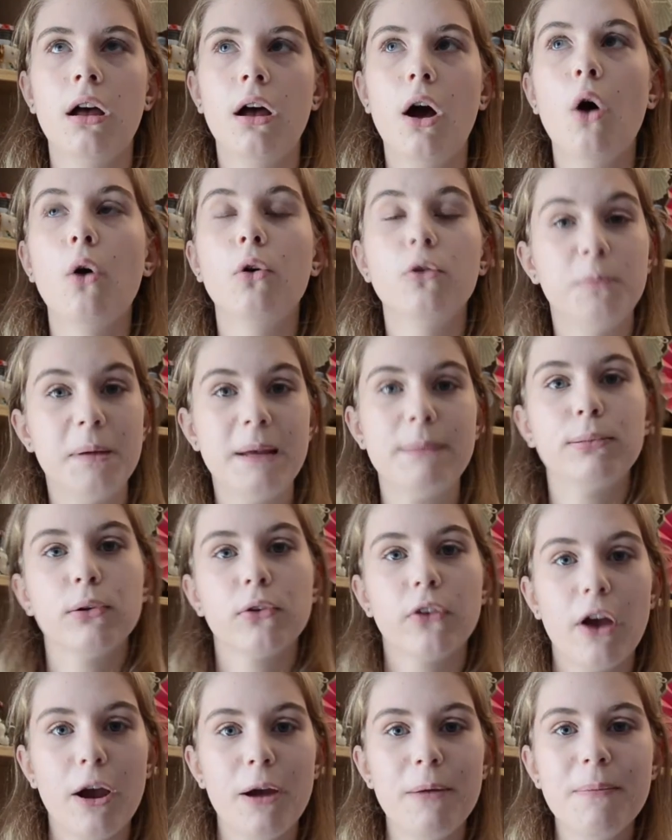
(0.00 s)
old
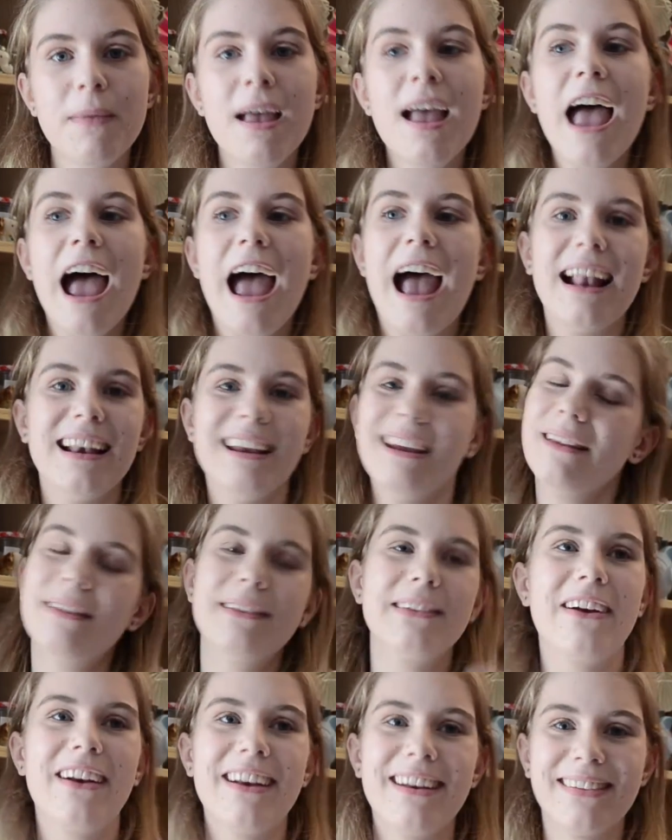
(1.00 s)
people's home, and he's
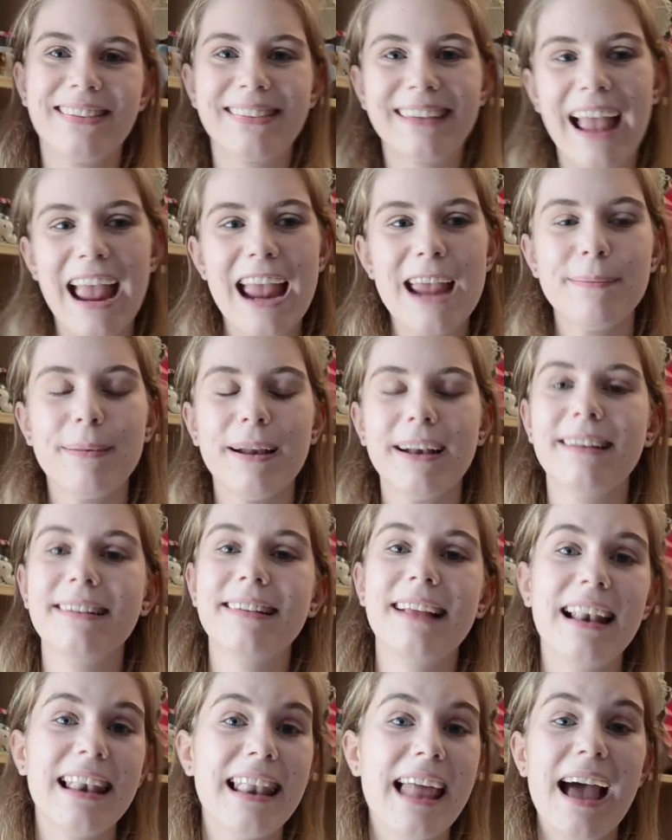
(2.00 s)
trying to escape, and
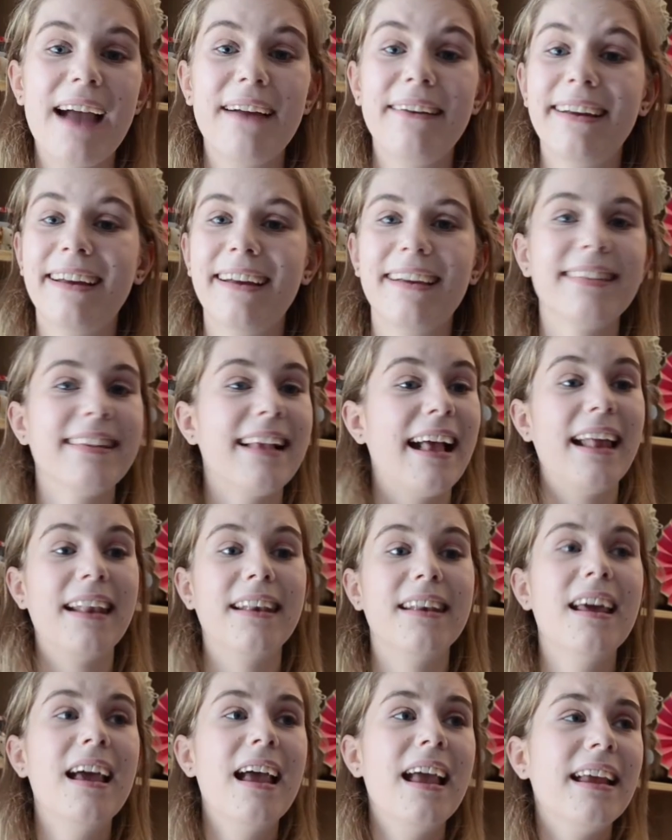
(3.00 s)
it's hilarious,
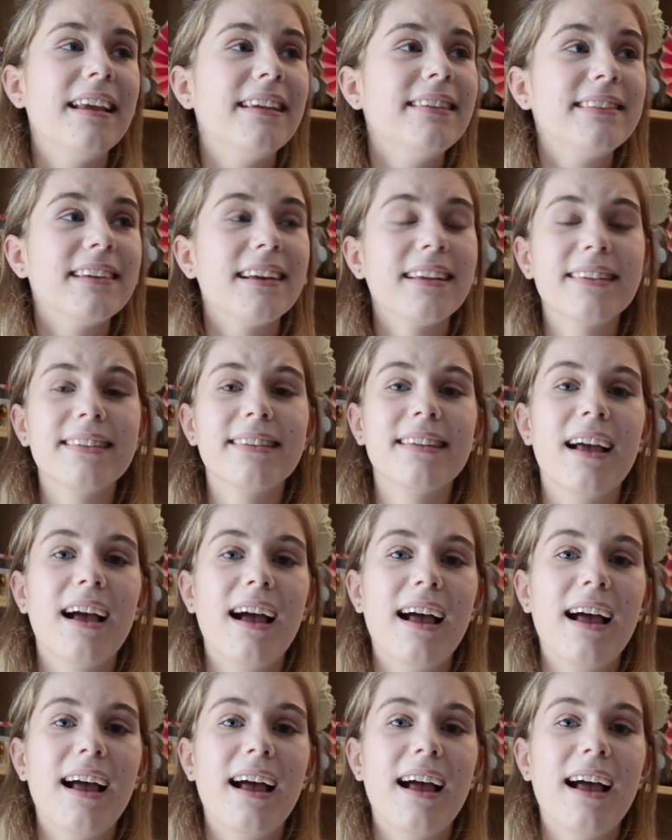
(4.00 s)
and he's just,